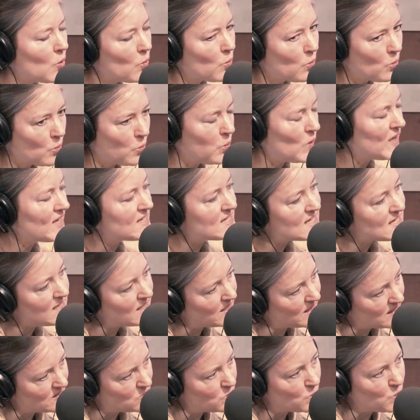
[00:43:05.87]
Mm-hmm. We
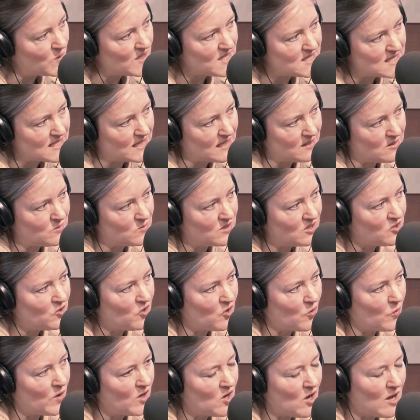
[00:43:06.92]
did. Okay. We did.
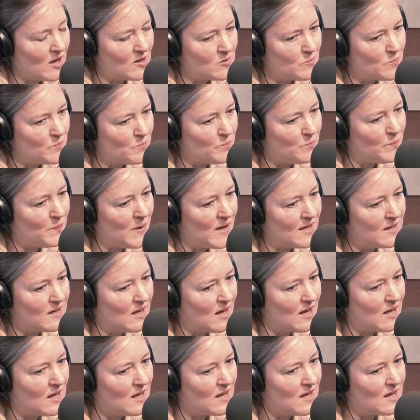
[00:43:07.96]
But
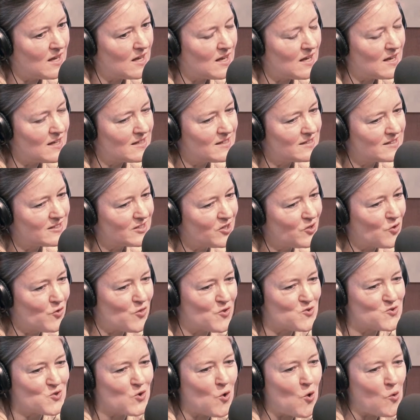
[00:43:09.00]

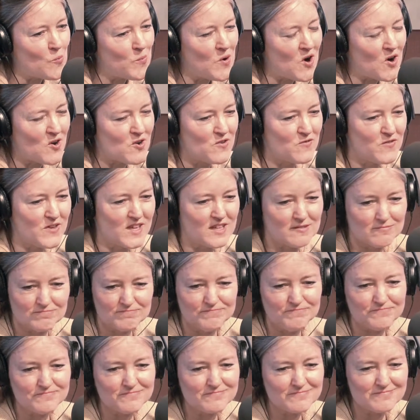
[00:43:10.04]
there's a whole part of it.
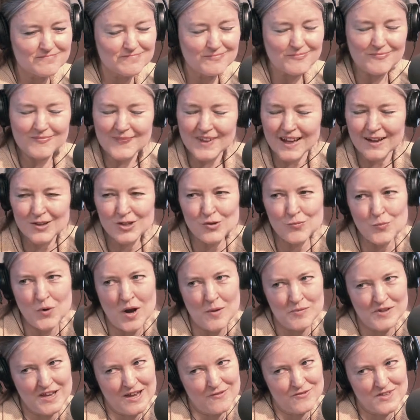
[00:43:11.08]
You
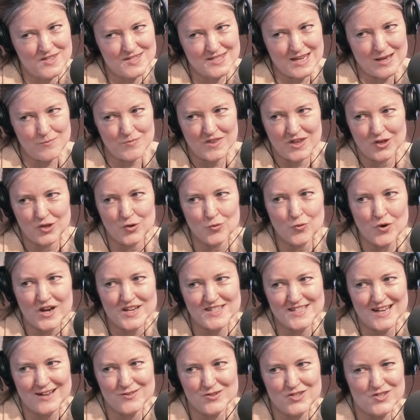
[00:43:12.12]
probably have the same thing. You write
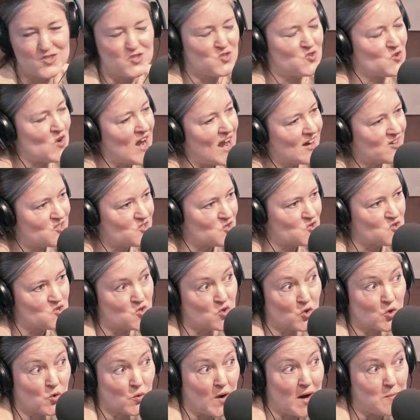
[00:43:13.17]
down distractors
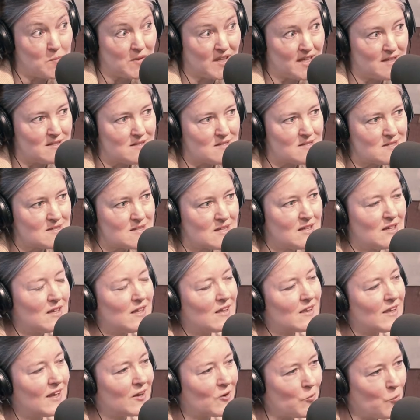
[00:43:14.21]
or gremlins.
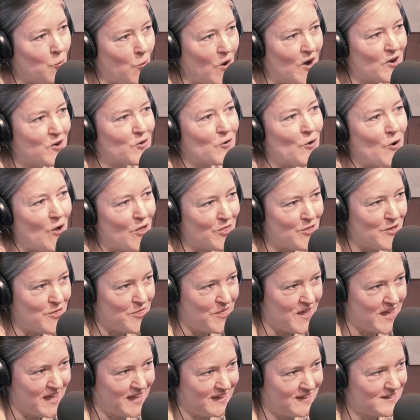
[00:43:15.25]
Mm-hmm. Like, what are all the
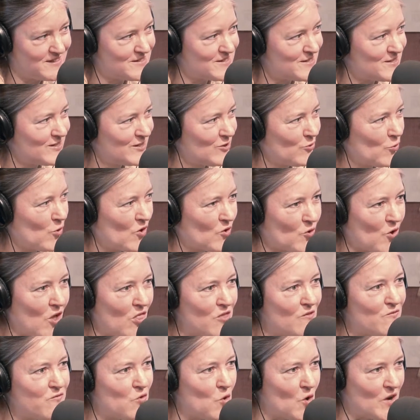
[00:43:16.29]
things? What are all
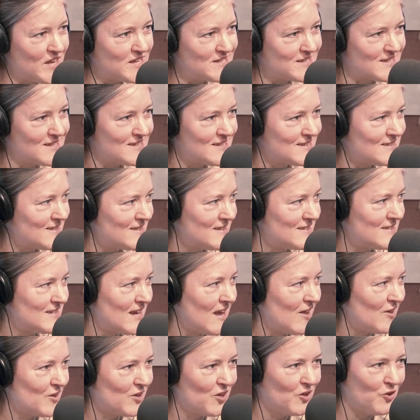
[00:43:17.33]
the voices that
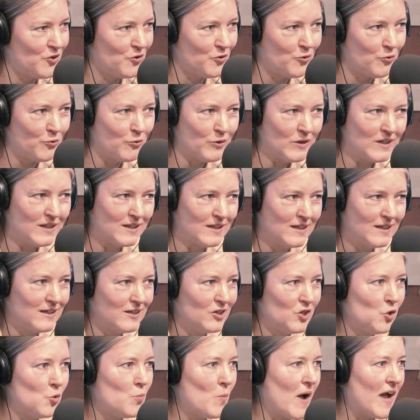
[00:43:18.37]
tell you
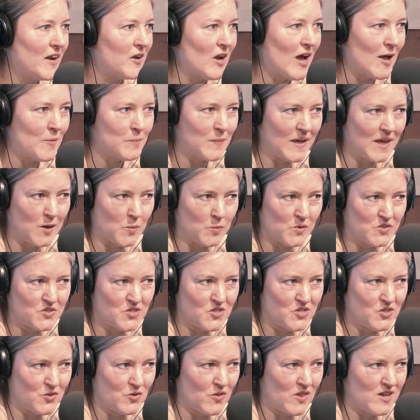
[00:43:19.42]
might not be able
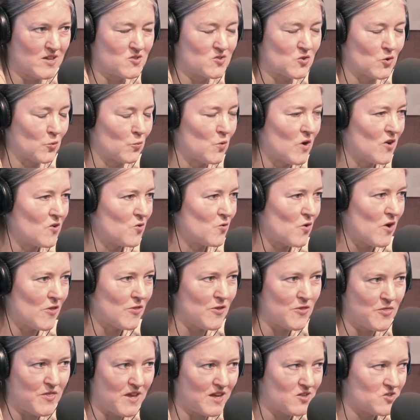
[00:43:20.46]
to do this? Or what are all
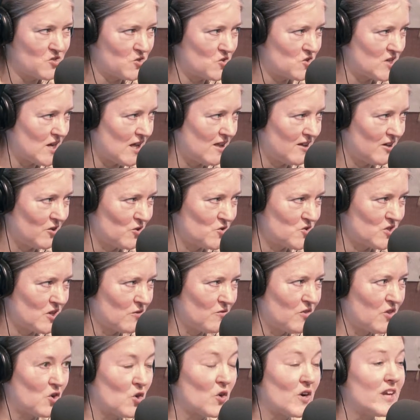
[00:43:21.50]
the things you're telling
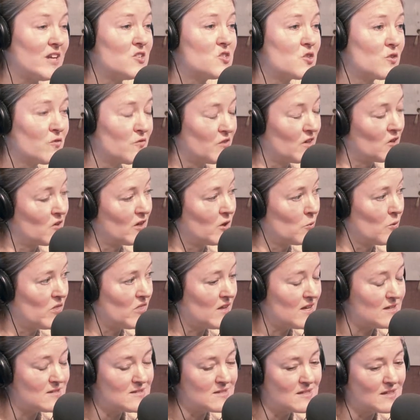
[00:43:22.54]
yourself that are interfering with
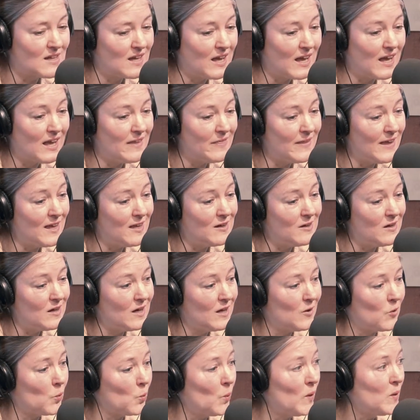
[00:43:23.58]
this? And then
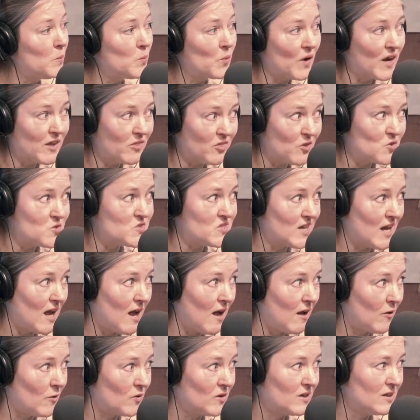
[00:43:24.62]
we break those
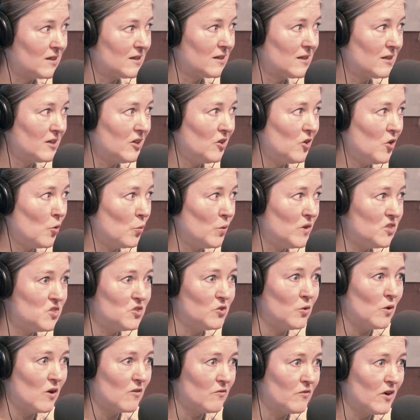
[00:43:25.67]
down. We
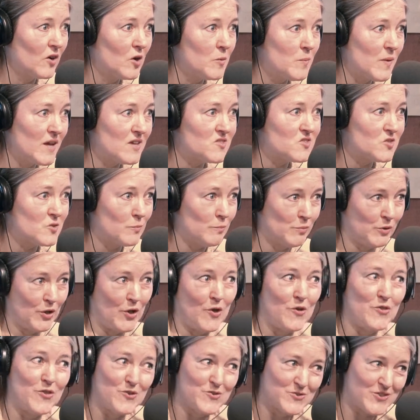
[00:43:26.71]
do our very best to
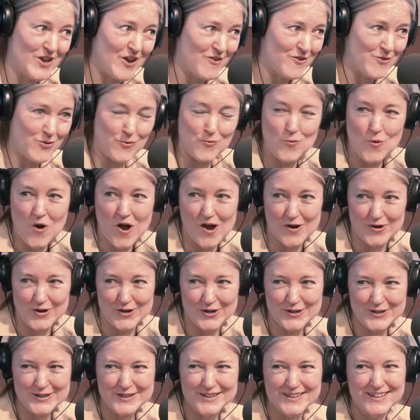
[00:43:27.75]
blow those out of the
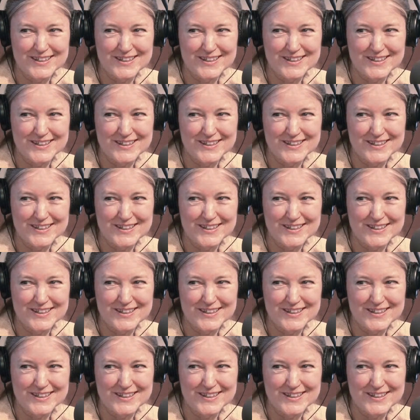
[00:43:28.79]
water,